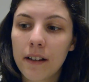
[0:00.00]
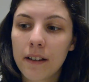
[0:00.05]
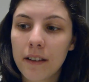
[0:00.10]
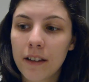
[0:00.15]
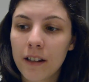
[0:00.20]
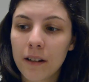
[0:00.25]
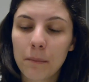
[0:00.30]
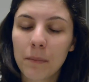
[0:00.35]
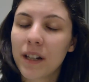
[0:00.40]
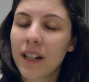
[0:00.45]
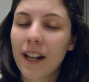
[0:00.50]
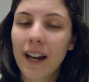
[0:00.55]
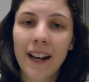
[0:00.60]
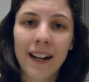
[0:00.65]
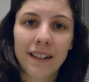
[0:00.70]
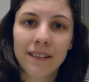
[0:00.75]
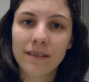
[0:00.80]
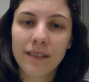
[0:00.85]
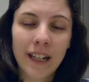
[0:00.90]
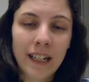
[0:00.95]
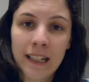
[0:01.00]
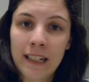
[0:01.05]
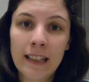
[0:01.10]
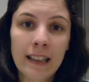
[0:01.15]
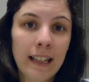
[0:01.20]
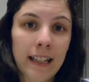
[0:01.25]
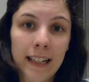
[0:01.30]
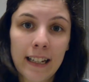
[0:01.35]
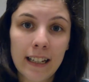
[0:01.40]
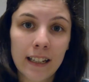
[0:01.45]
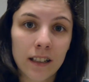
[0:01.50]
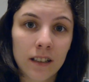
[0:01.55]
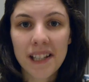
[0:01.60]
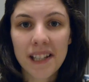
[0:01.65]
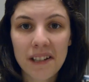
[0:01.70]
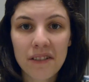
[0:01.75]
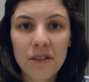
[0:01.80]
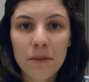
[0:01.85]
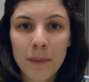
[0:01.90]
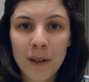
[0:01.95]
but I didn't like it.
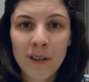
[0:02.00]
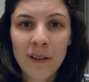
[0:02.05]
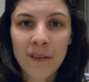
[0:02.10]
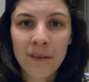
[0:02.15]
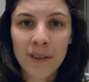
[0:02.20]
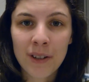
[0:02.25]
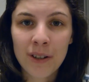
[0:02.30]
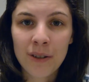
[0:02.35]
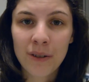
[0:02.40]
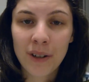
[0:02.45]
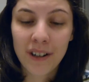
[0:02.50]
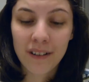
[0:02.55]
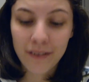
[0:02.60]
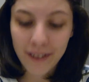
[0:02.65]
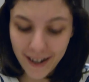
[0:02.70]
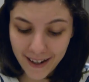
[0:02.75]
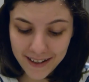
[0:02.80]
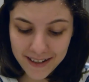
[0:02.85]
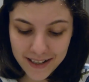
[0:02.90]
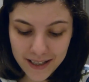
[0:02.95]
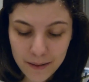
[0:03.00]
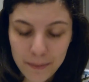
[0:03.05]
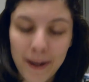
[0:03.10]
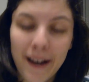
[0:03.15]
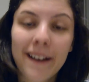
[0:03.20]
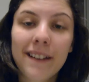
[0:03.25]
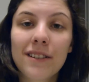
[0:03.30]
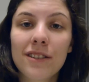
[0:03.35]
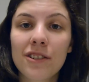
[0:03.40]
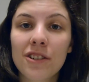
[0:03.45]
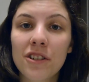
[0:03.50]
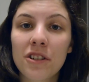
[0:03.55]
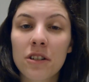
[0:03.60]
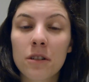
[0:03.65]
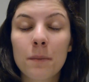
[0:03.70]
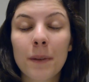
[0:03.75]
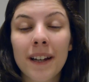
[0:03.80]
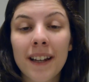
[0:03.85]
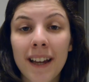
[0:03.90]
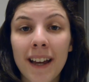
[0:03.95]
That was my review of Ask the Passengers
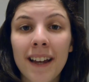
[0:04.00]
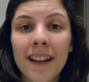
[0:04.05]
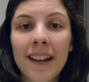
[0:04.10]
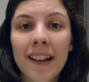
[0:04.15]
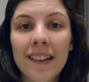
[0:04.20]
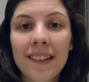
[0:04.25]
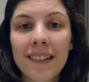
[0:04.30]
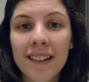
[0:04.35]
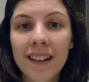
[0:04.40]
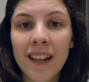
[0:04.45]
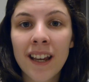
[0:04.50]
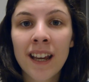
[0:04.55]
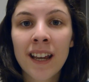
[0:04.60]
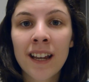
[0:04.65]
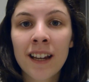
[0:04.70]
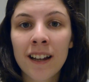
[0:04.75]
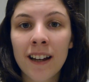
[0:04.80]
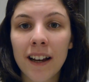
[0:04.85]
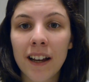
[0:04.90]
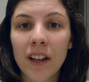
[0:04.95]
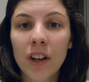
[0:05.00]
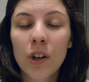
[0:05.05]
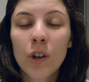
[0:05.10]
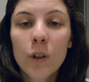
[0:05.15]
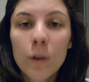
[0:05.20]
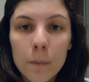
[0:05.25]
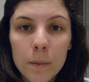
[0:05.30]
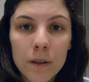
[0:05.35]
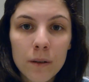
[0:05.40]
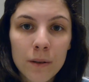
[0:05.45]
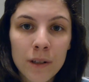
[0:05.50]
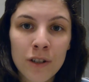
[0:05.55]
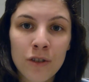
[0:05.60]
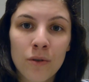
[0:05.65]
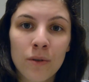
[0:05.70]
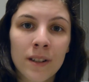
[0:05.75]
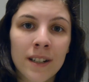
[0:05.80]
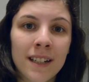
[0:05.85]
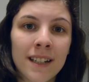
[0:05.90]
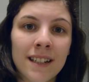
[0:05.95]
by A.S. King. I hope you
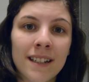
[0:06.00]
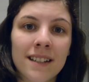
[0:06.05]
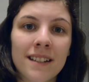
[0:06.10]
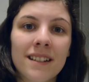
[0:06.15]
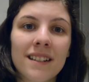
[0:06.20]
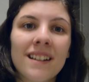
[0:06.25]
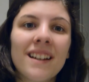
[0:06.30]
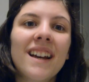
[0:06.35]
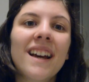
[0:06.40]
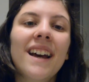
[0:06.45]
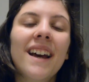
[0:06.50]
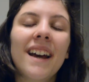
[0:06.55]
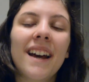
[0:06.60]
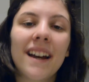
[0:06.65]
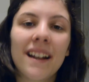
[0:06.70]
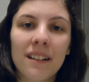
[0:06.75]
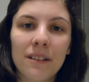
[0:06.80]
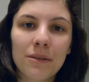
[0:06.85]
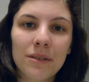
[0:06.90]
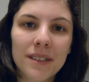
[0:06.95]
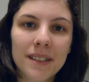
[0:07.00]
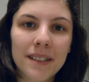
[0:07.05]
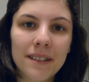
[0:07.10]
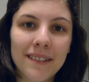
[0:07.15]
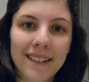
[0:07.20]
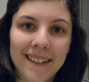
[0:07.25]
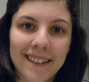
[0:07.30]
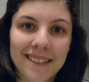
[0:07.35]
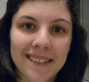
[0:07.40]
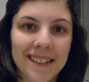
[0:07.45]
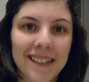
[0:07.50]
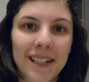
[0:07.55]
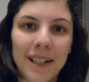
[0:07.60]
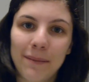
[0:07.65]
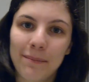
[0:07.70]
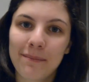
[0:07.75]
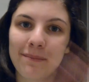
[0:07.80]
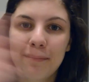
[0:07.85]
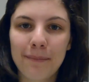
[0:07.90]
enjoyed it, and I will see you next time.